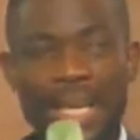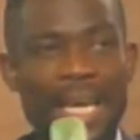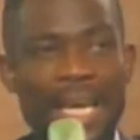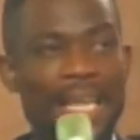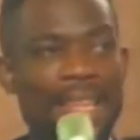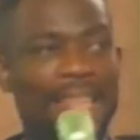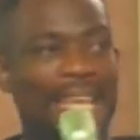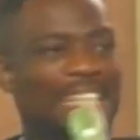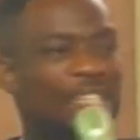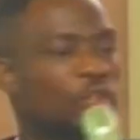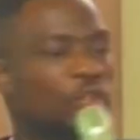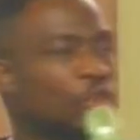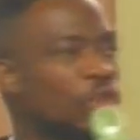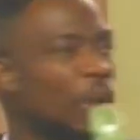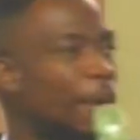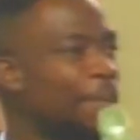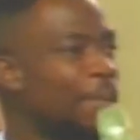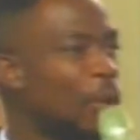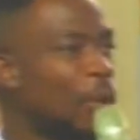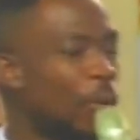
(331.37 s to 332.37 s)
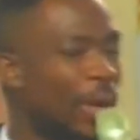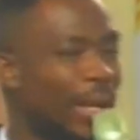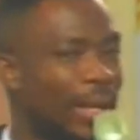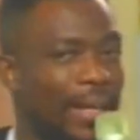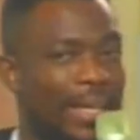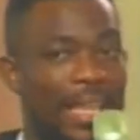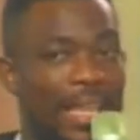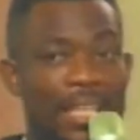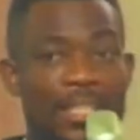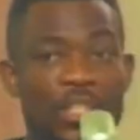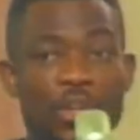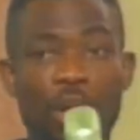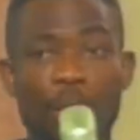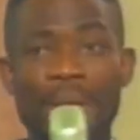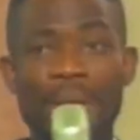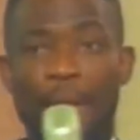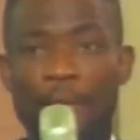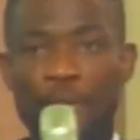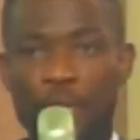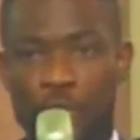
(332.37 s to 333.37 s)
then subsequently there's going to be
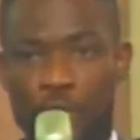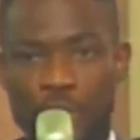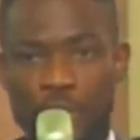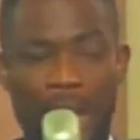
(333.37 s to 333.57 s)
abuse.